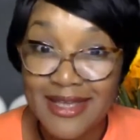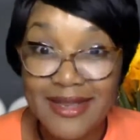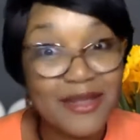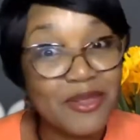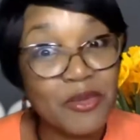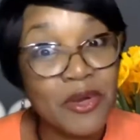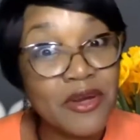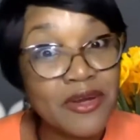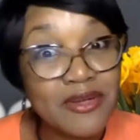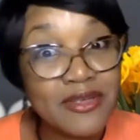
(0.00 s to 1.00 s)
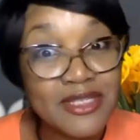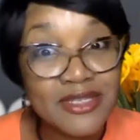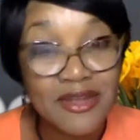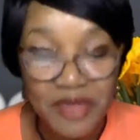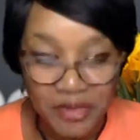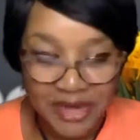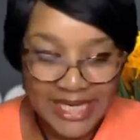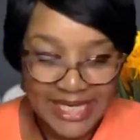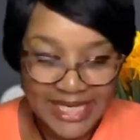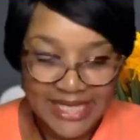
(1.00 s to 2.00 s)
in the words of the
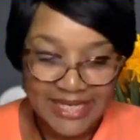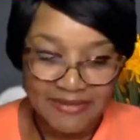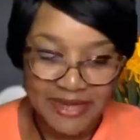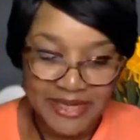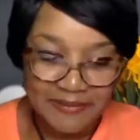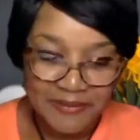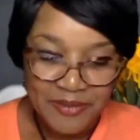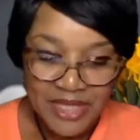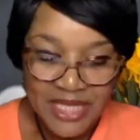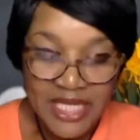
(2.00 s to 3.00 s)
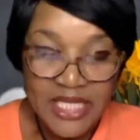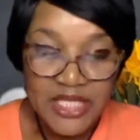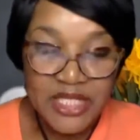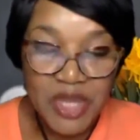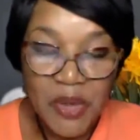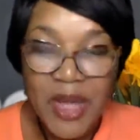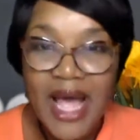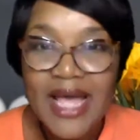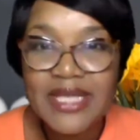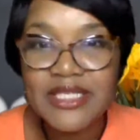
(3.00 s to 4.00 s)
great Mimi, right? So
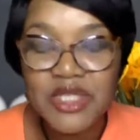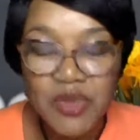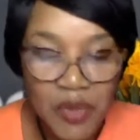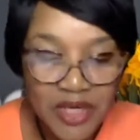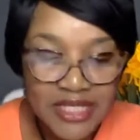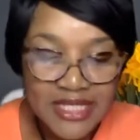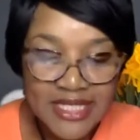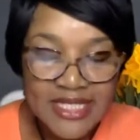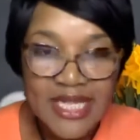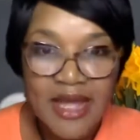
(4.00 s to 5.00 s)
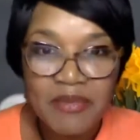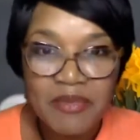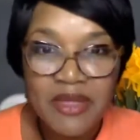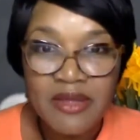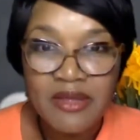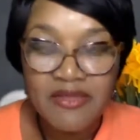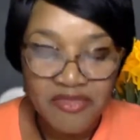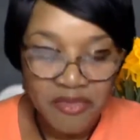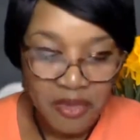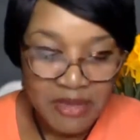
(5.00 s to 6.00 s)
I just wanted to stop in
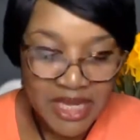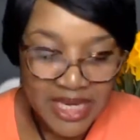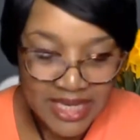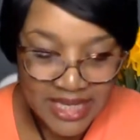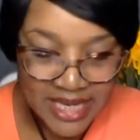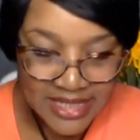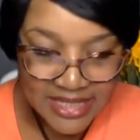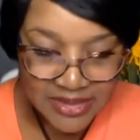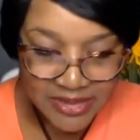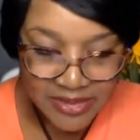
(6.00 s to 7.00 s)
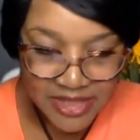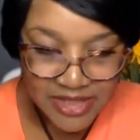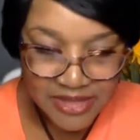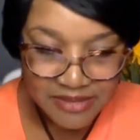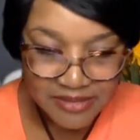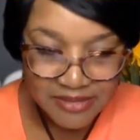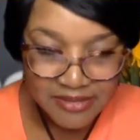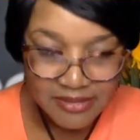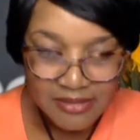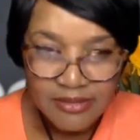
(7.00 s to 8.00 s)
for a minute and ask you a question.
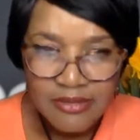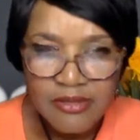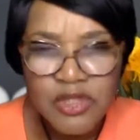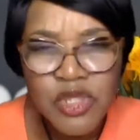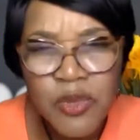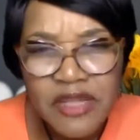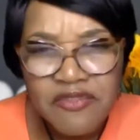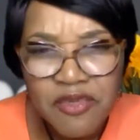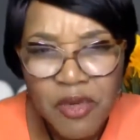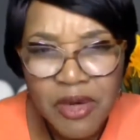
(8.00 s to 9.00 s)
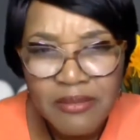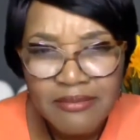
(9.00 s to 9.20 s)
What you waiting for?